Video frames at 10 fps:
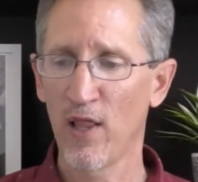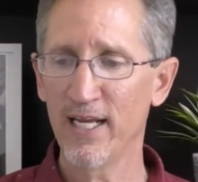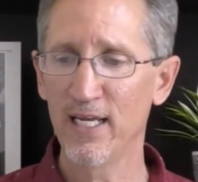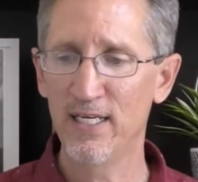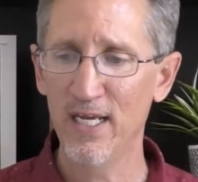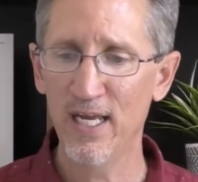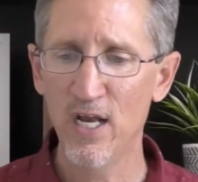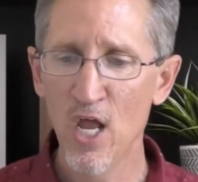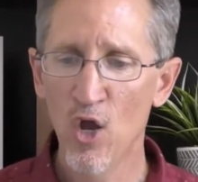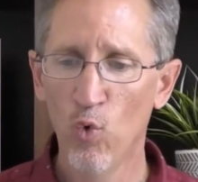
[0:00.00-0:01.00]
like it
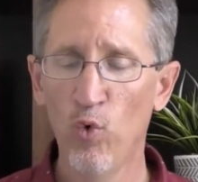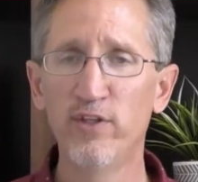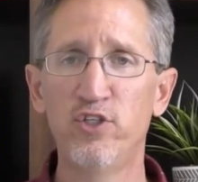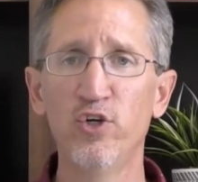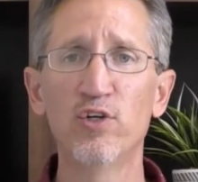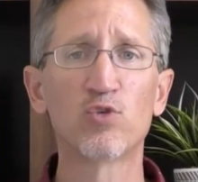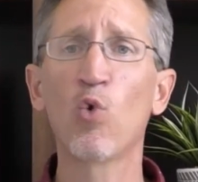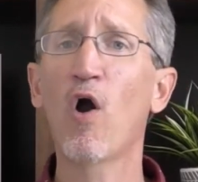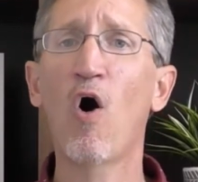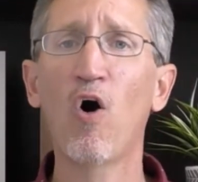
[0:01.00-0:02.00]
did with Judas.
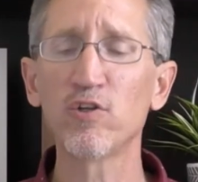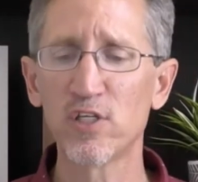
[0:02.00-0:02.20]
We're all